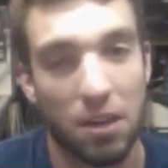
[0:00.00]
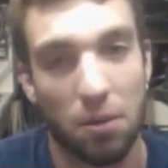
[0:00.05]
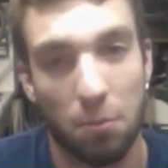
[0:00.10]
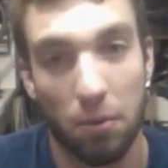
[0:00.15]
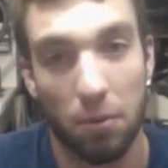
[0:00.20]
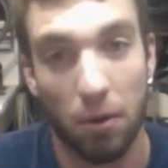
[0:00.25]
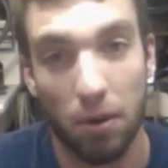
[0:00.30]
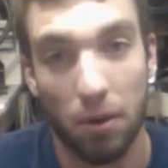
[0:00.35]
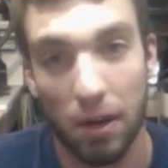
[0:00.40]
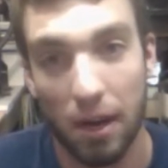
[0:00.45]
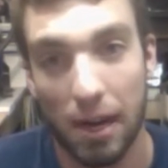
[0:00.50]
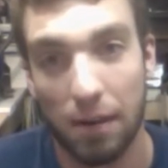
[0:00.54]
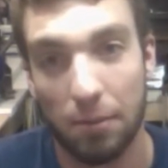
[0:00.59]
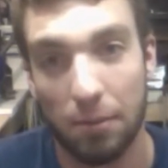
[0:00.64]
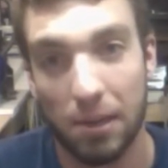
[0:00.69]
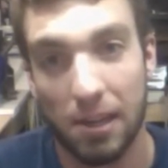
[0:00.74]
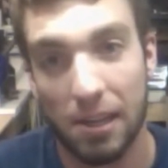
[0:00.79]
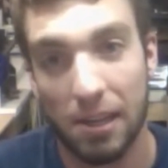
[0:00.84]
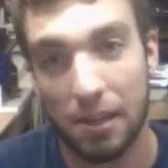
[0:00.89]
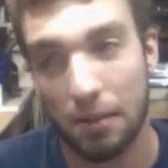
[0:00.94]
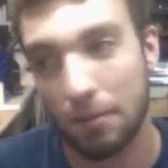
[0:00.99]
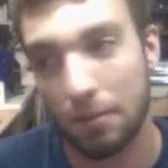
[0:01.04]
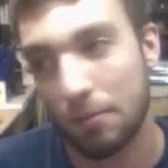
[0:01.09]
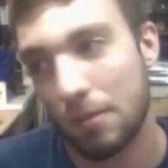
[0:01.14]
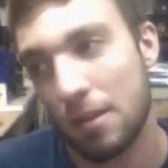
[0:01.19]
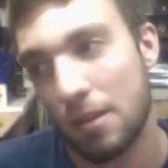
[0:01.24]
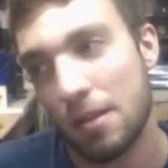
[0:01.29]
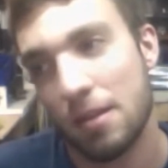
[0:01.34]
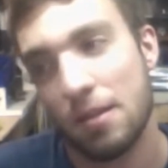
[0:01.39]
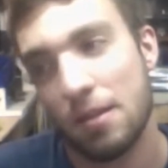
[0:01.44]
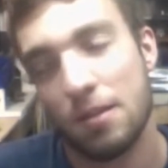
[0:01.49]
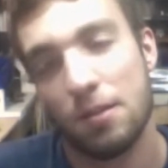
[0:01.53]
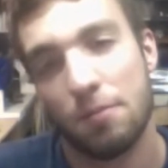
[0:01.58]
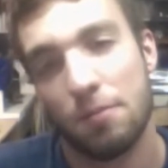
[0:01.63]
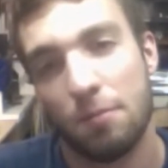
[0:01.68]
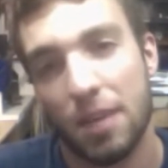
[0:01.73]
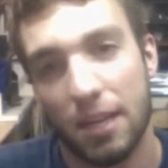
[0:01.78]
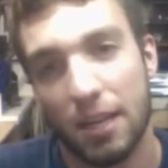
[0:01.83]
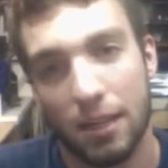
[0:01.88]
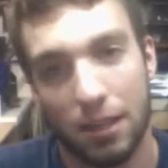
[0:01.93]
program it,
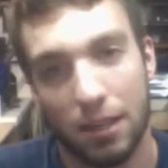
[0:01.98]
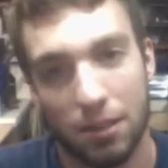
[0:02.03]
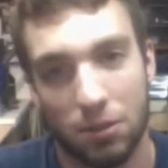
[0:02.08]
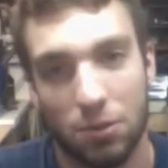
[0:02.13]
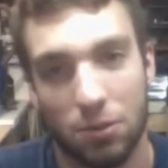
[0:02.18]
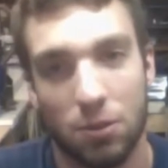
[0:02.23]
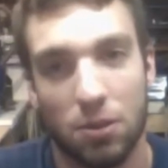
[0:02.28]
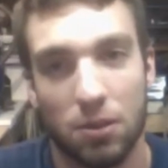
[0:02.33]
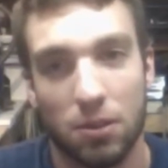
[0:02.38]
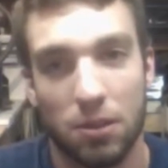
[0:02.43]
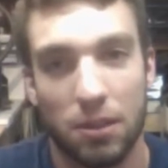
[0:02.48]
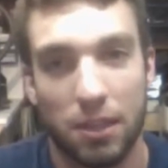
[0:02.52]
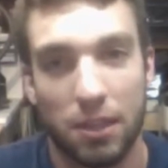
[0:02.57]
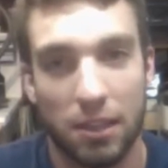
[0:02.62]
make a controller,